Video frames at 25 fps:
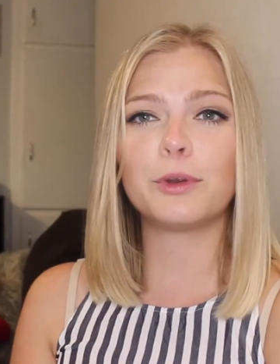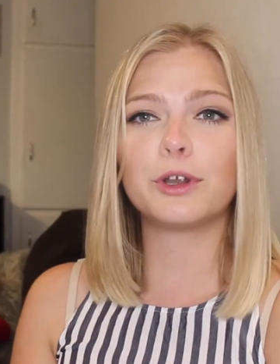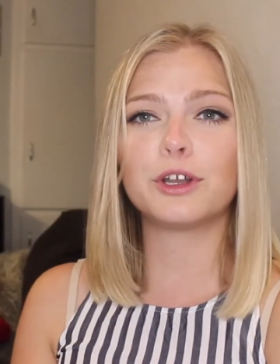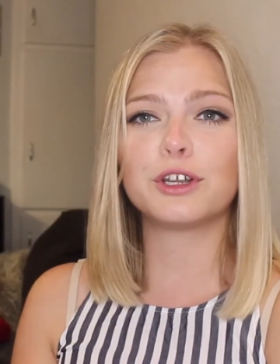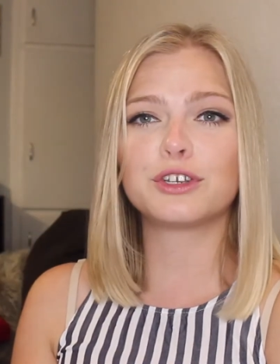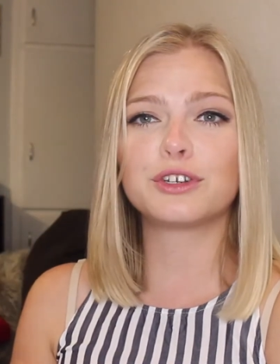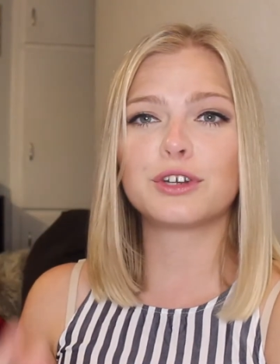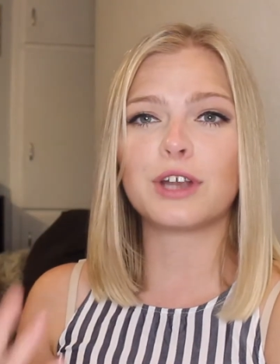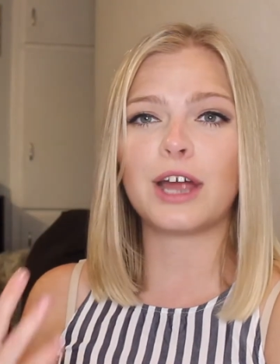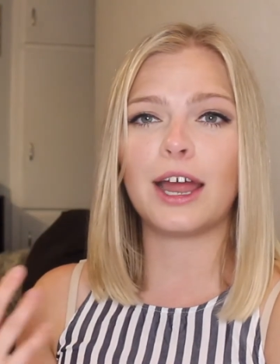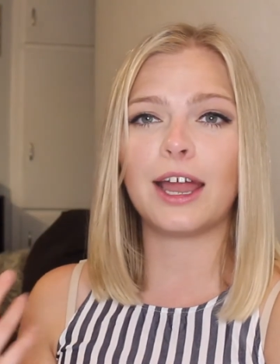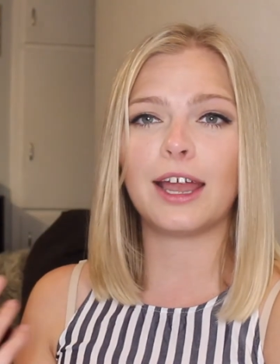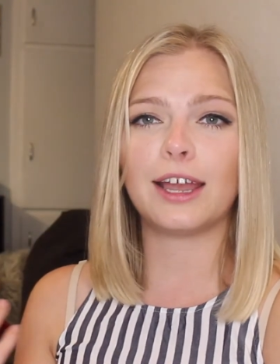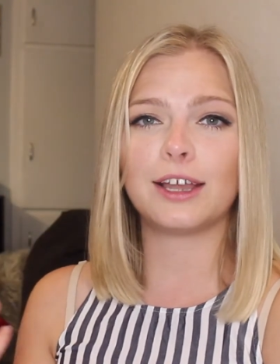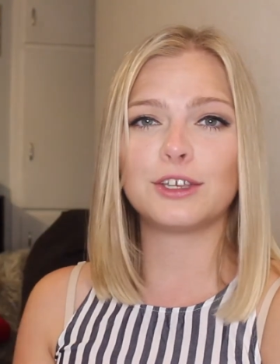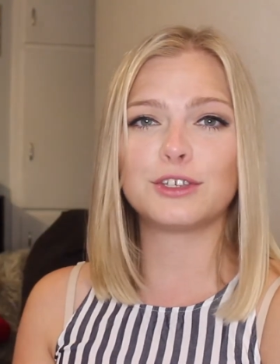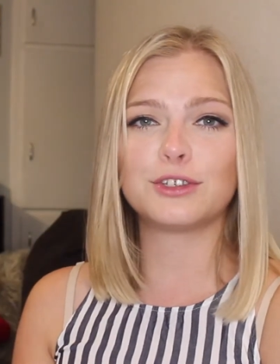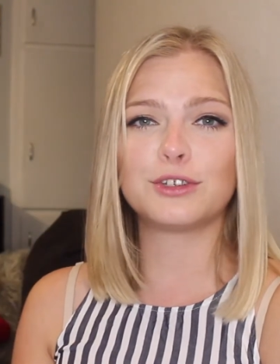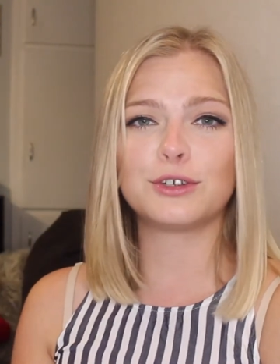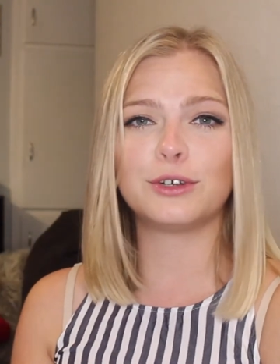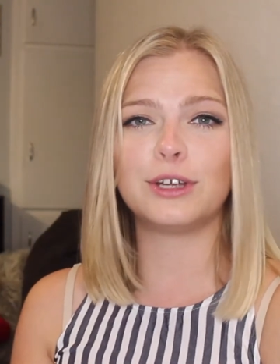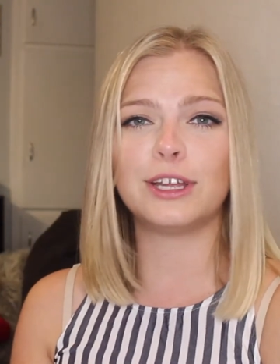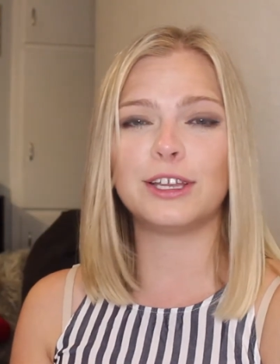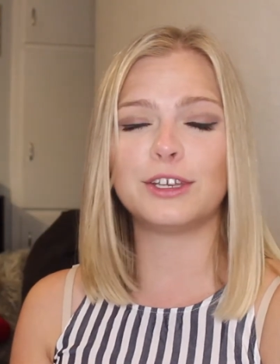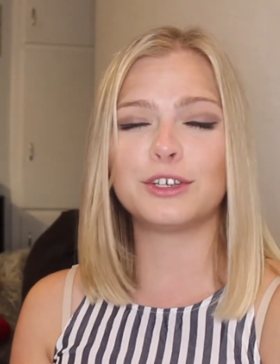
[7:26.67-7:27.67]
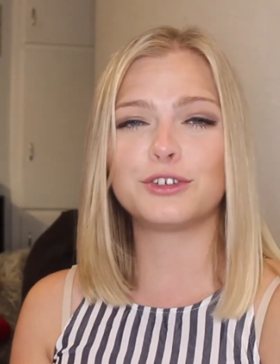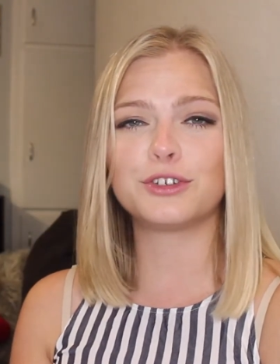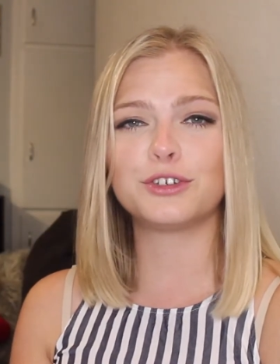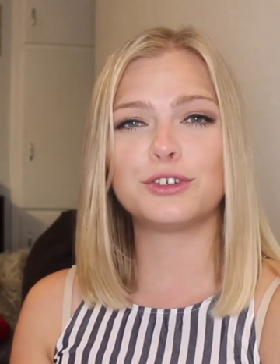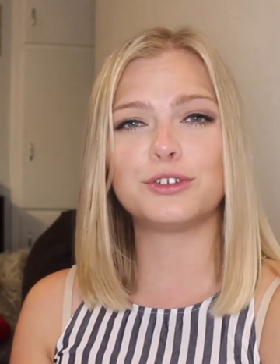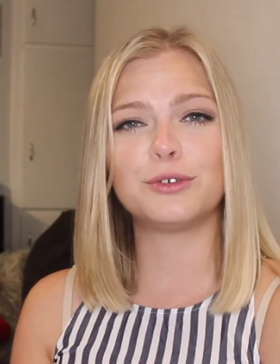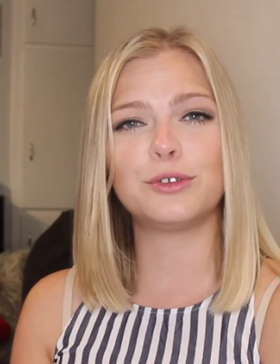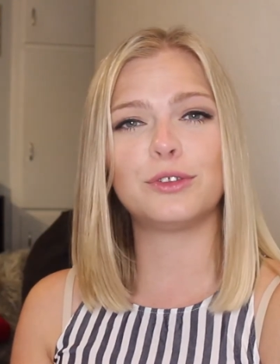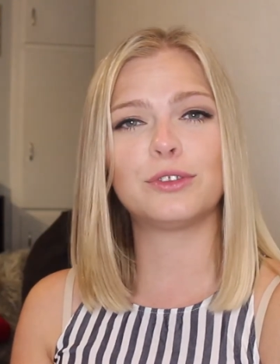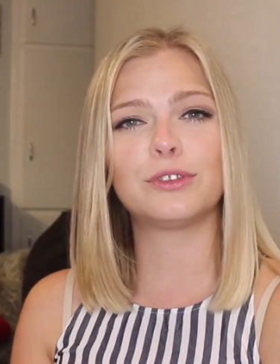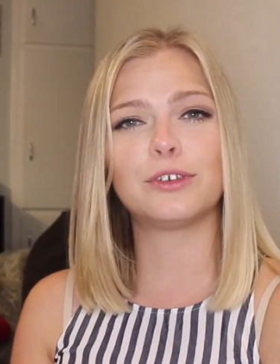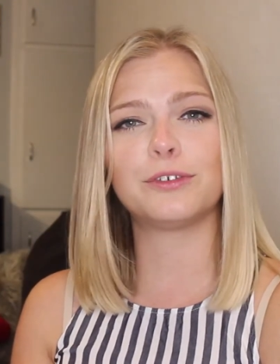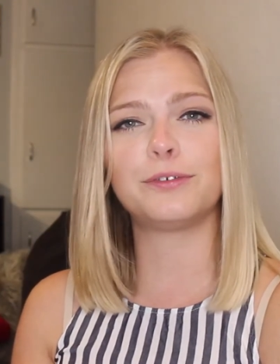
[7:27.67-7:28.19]
we're trying to
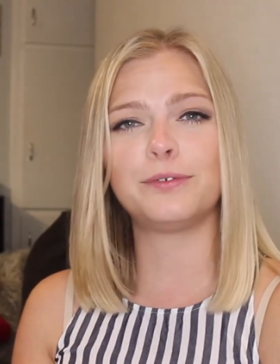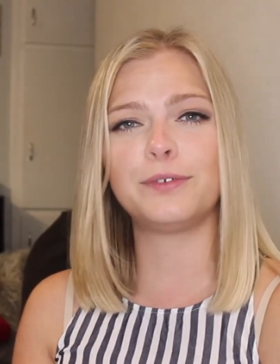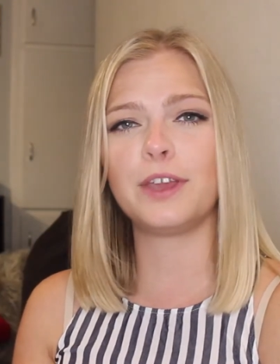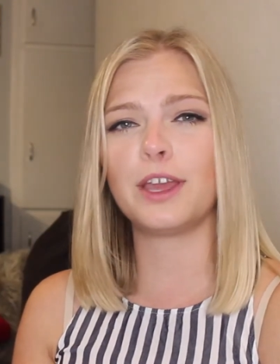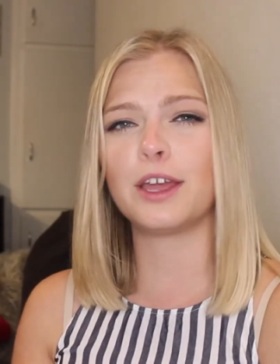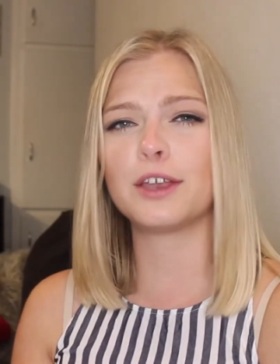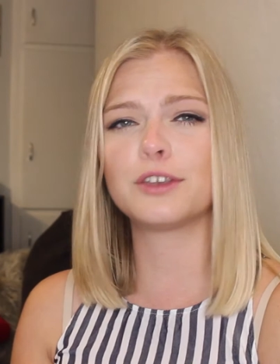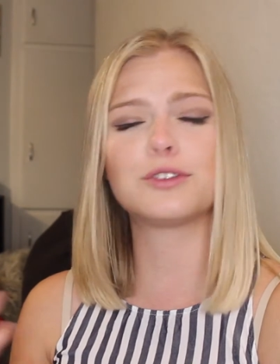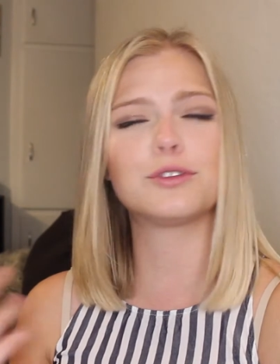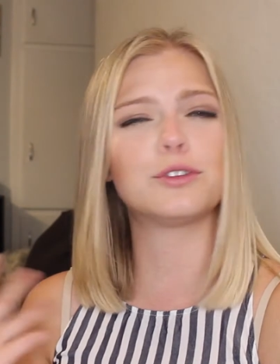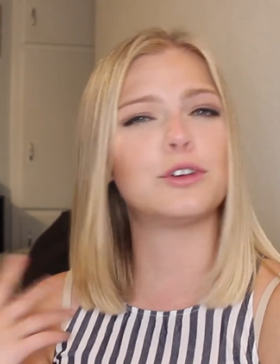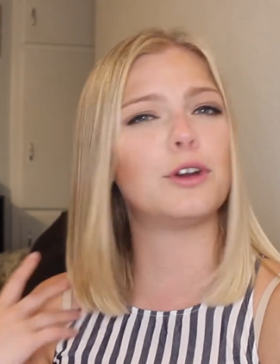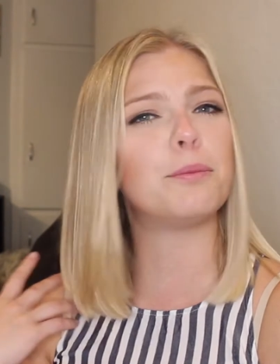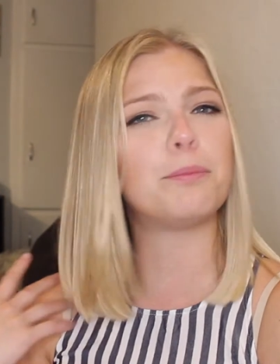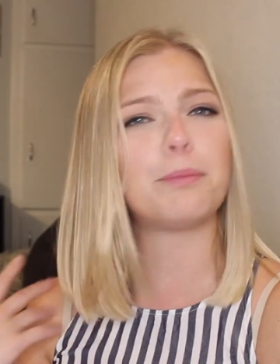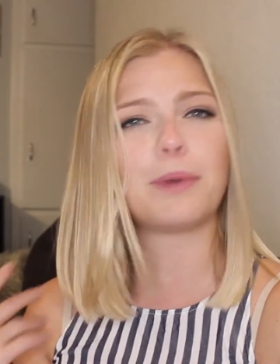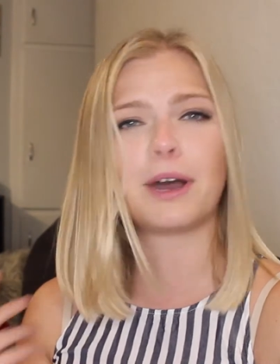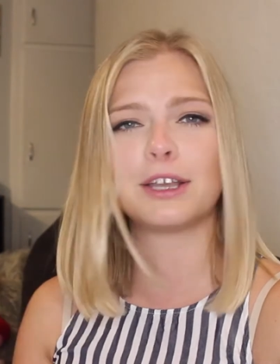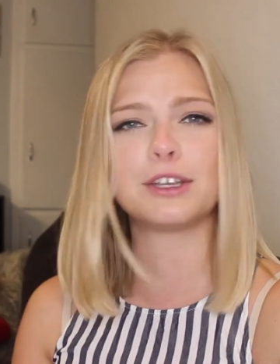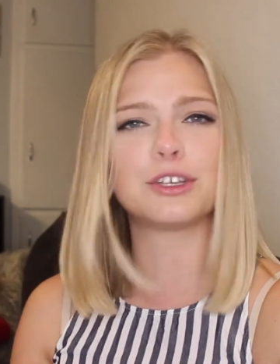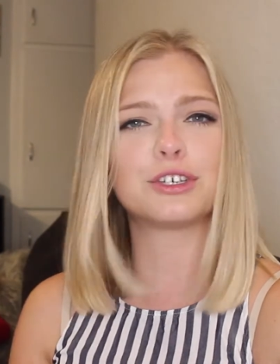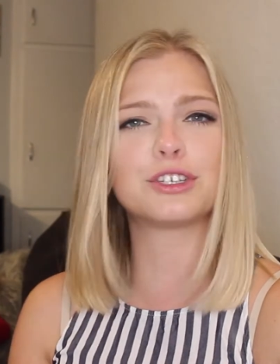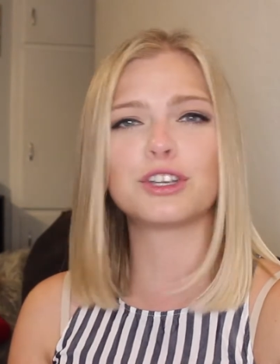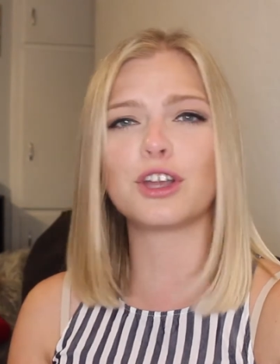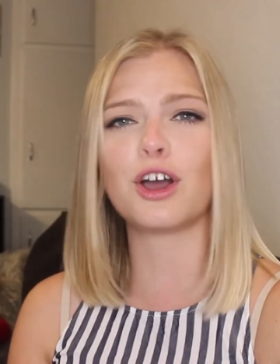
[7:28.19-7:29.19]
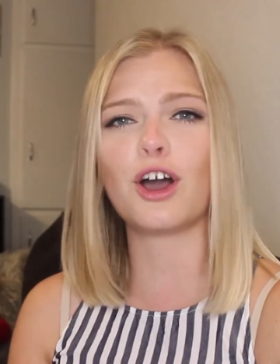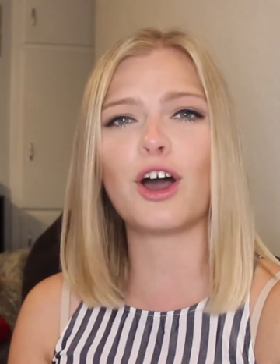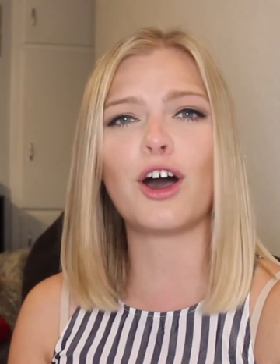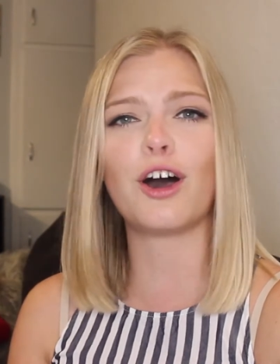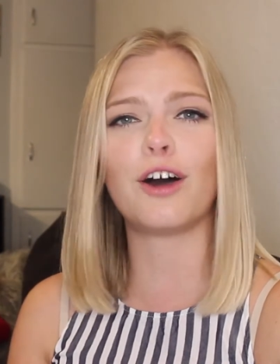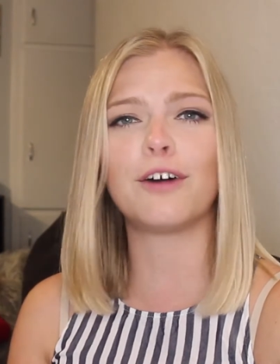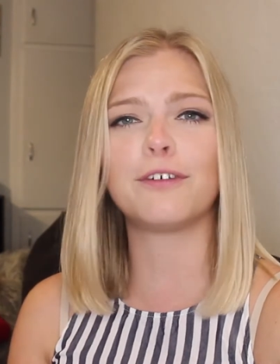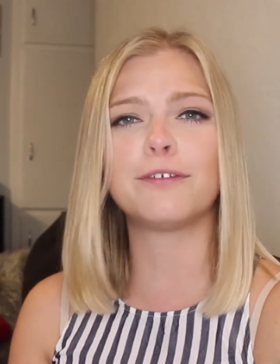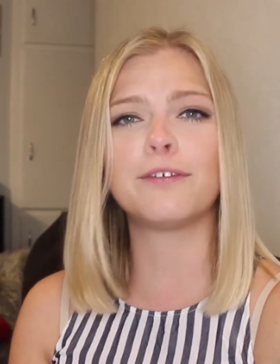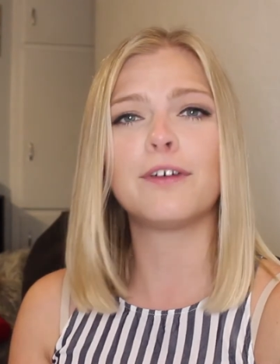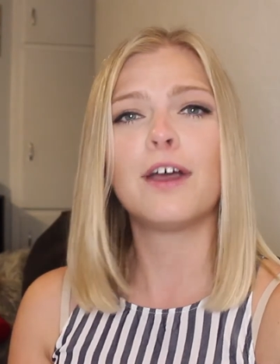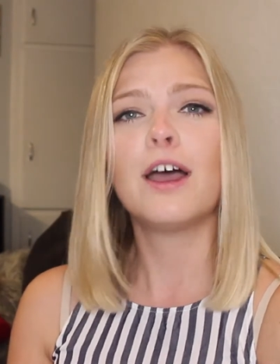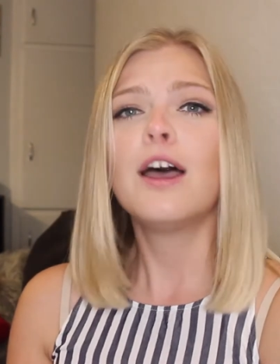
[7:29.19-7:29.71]
introduce Sophia to a bunch
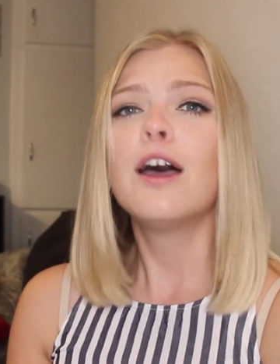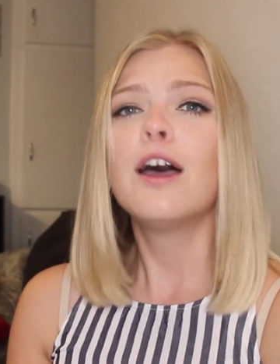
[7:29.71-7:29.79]
of